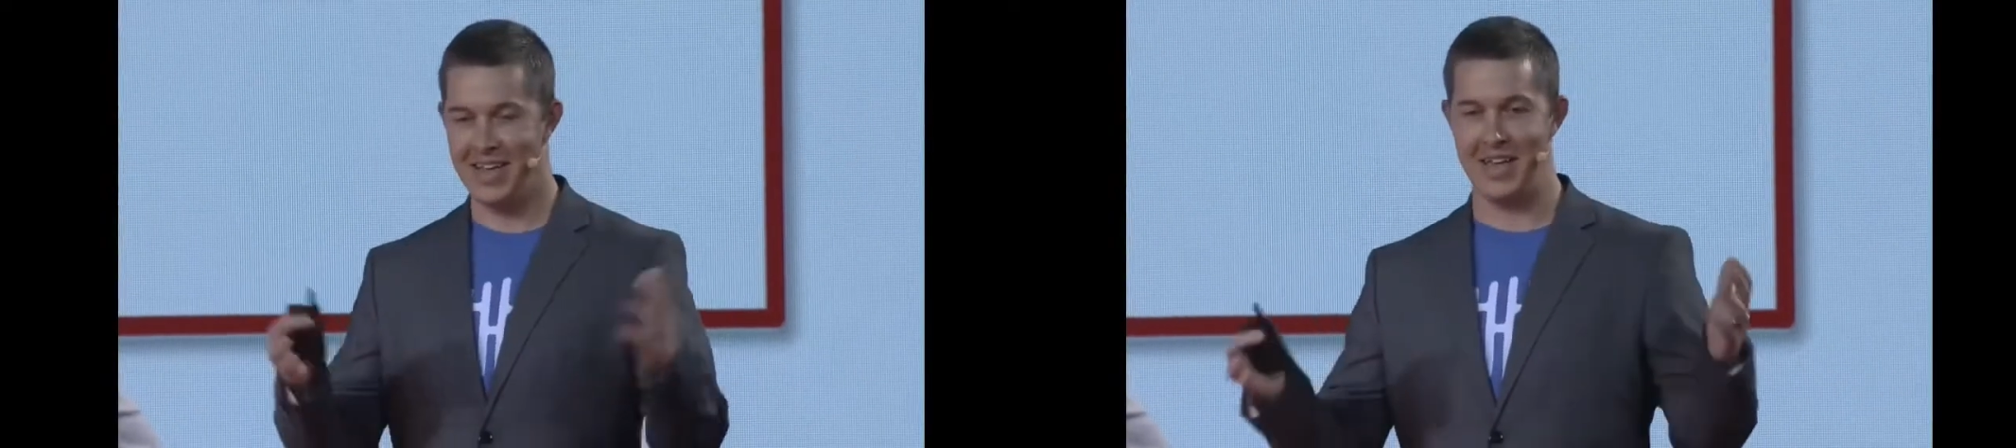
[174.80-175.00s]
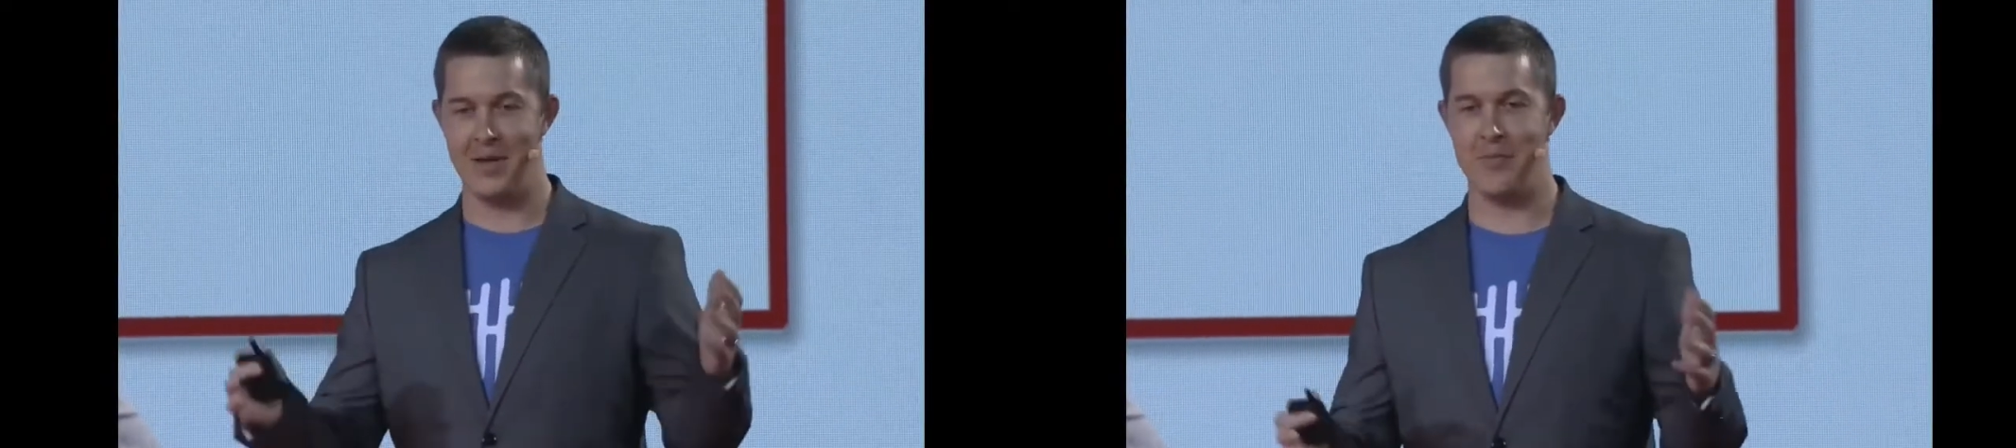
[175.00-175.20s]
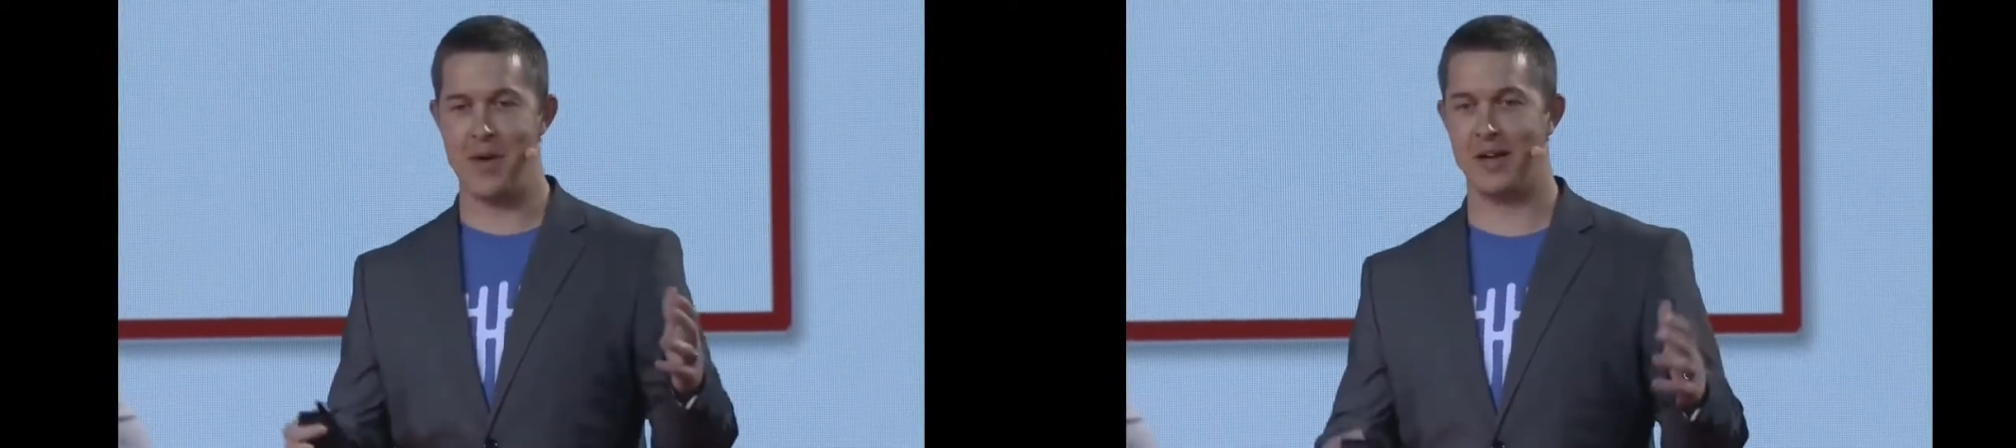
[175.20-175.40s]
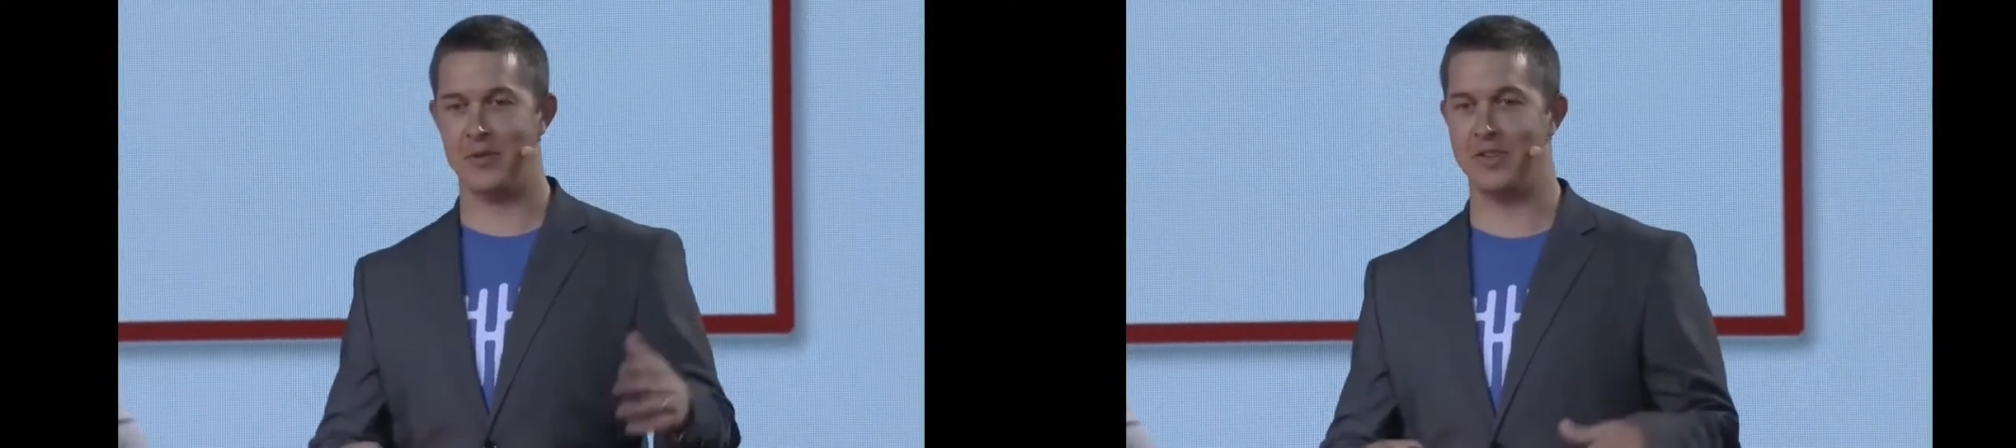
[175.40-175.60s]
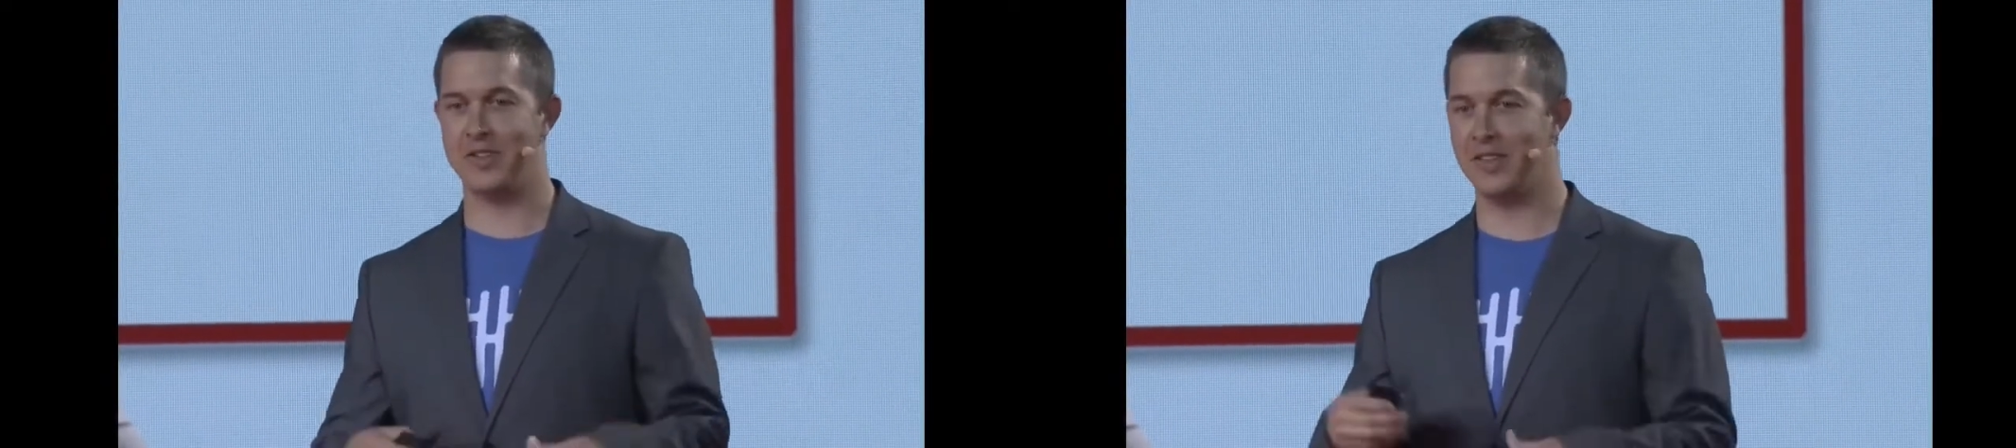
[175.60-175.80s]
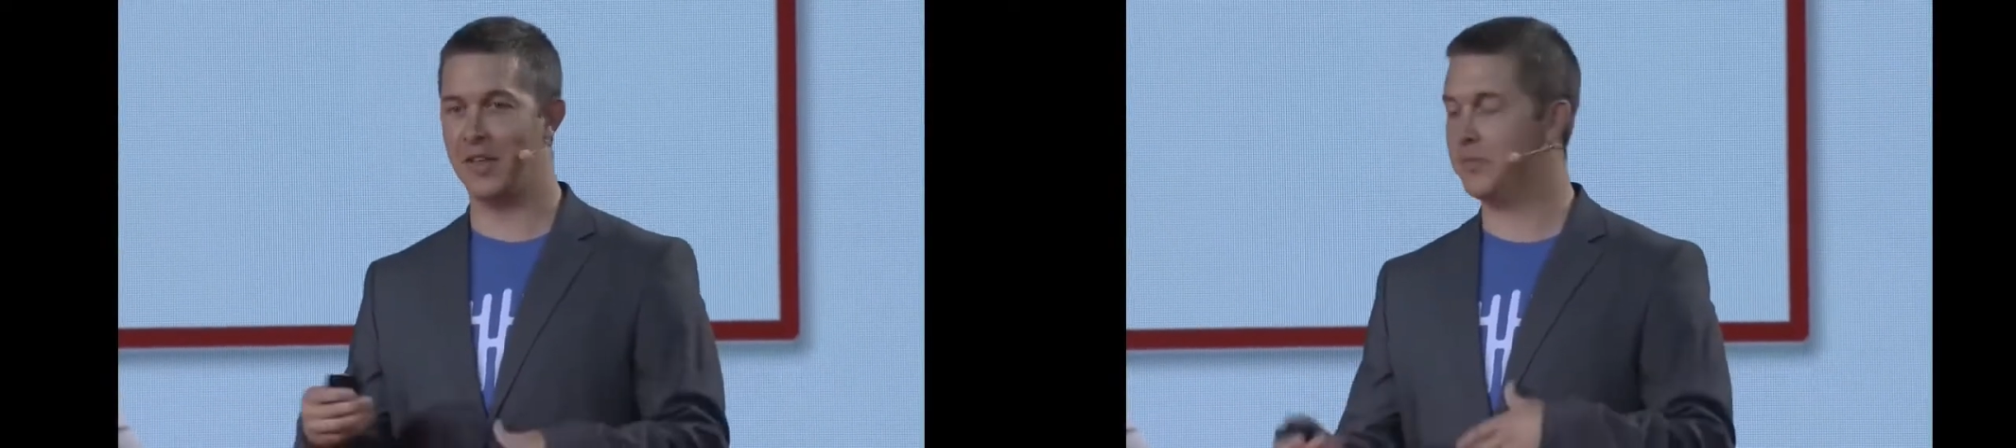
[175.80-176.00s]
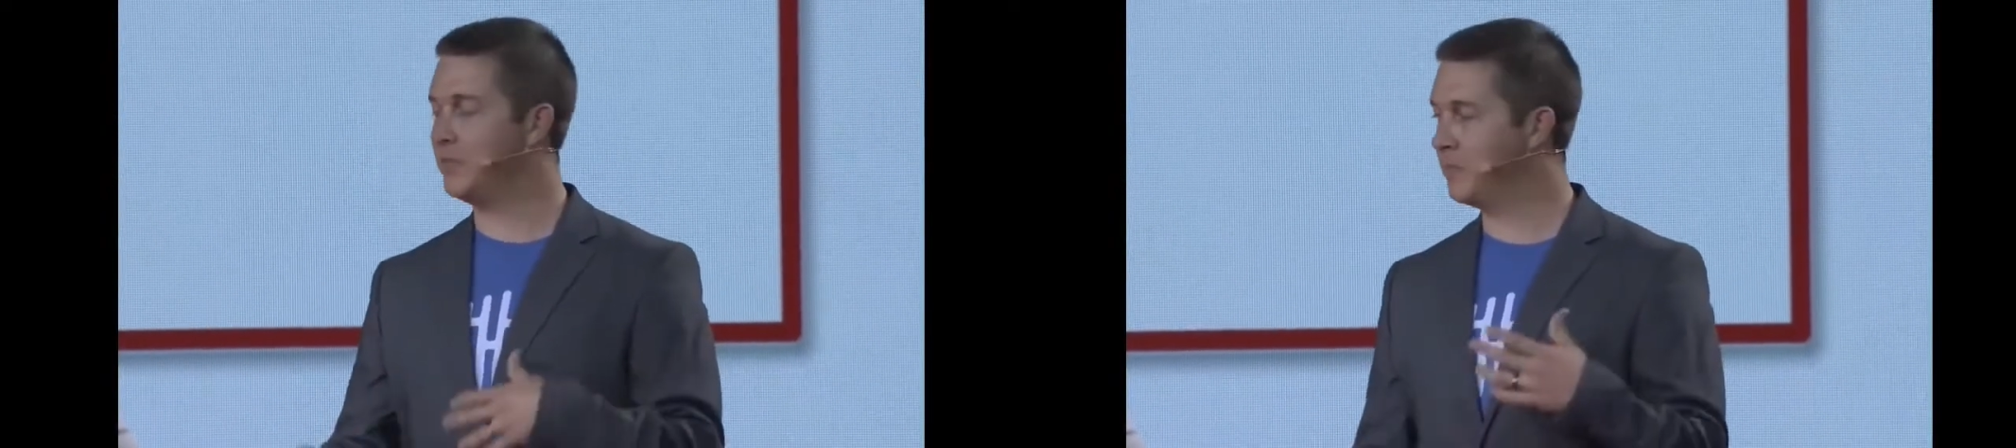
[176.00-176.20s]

impact, we said that